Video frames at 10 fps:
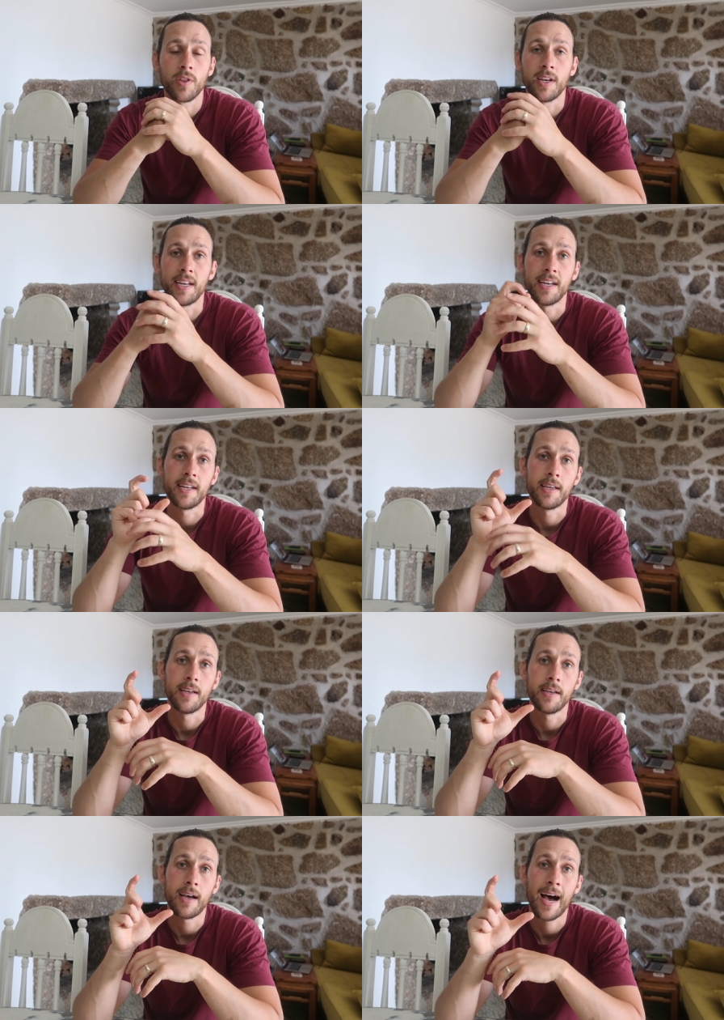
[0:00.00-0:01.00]
They needed
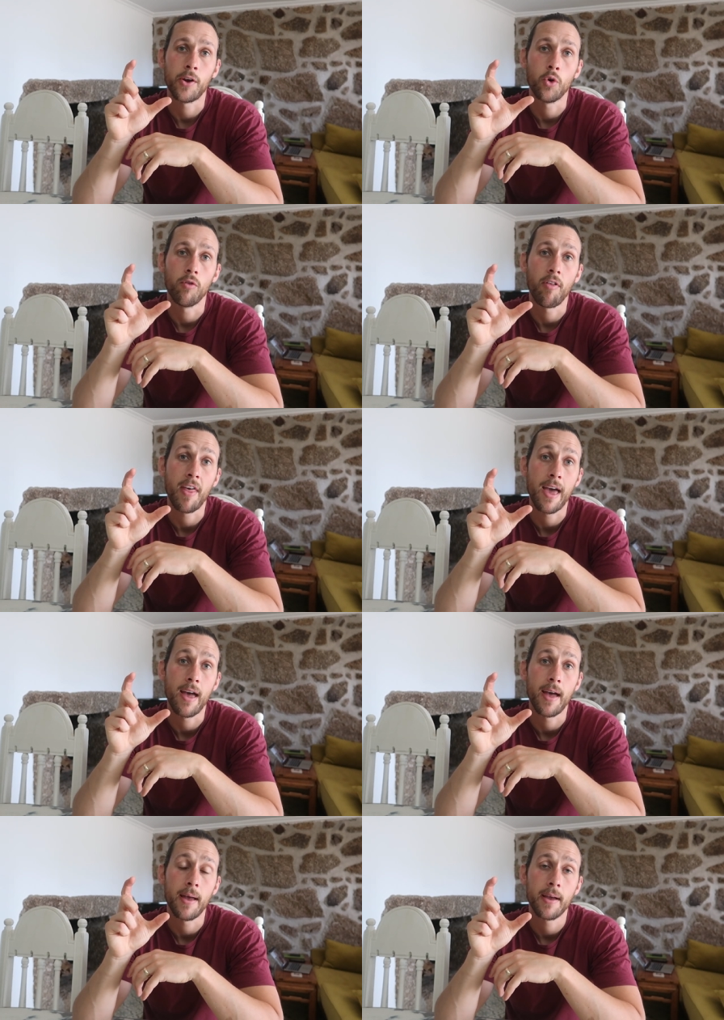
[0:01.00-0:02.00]
to hand over
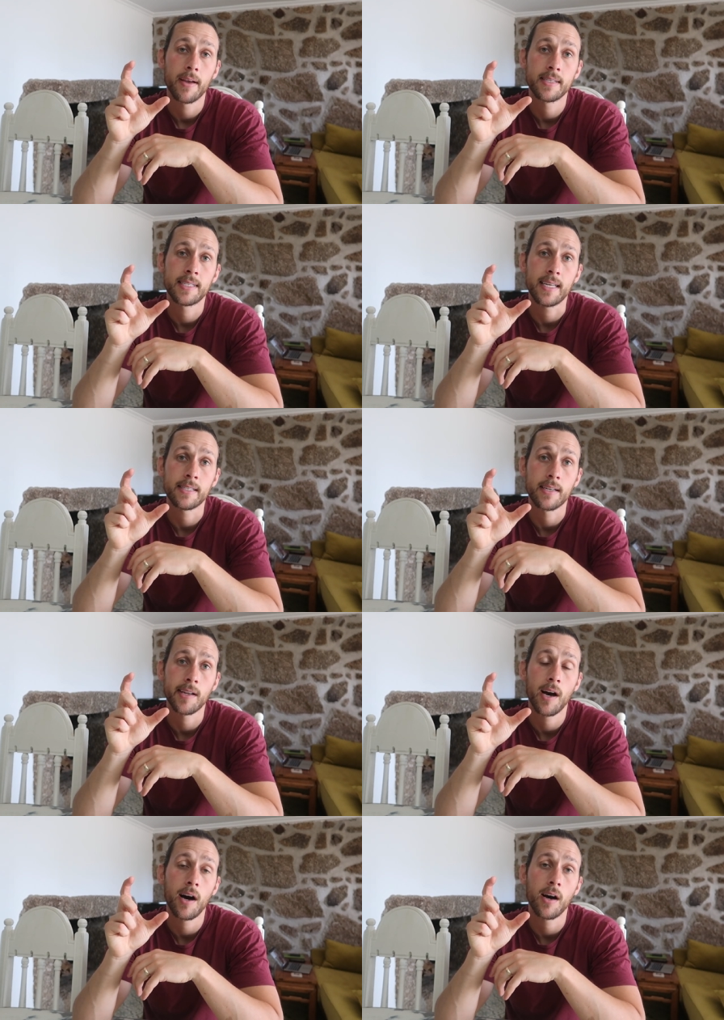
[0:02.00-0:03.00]
their citizen
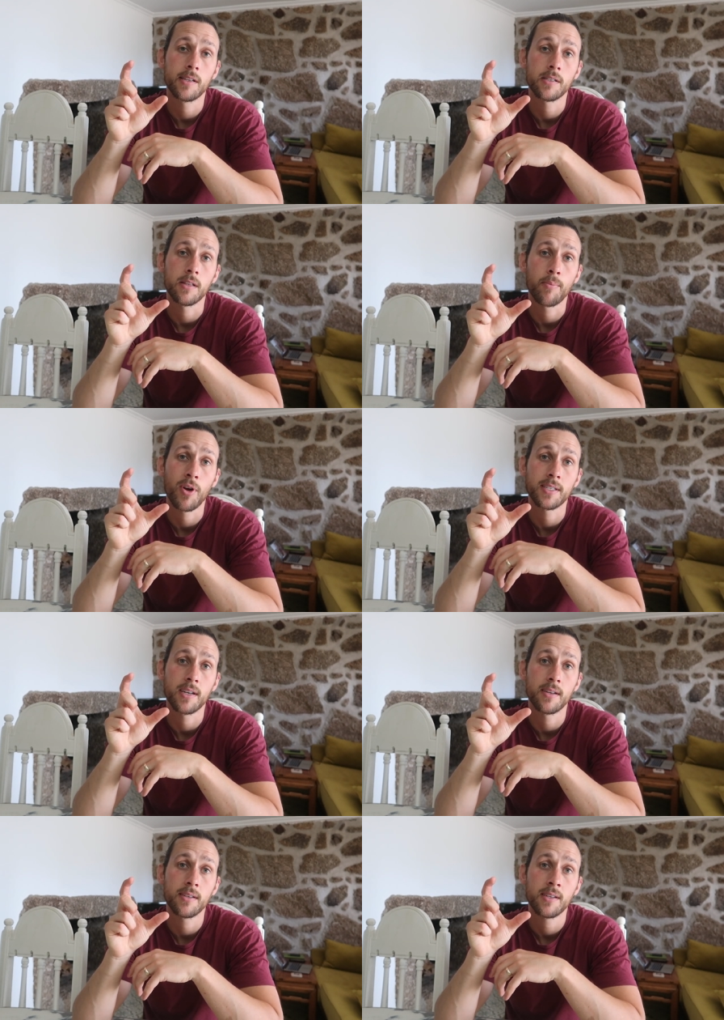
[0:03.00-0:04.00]
cards to the
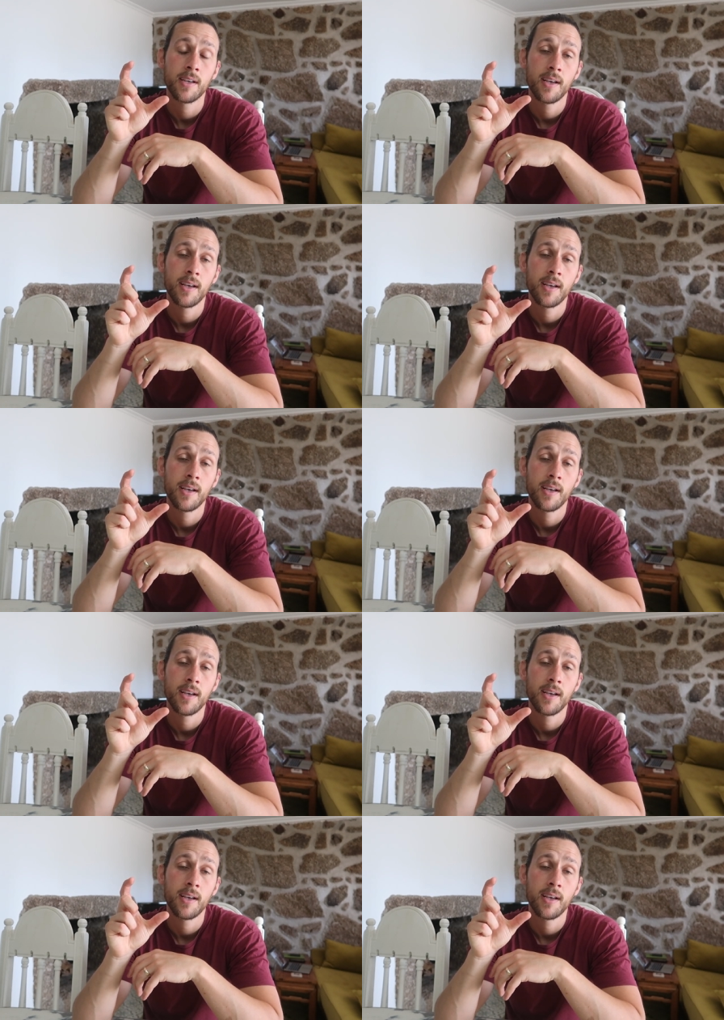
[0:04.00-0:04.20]
president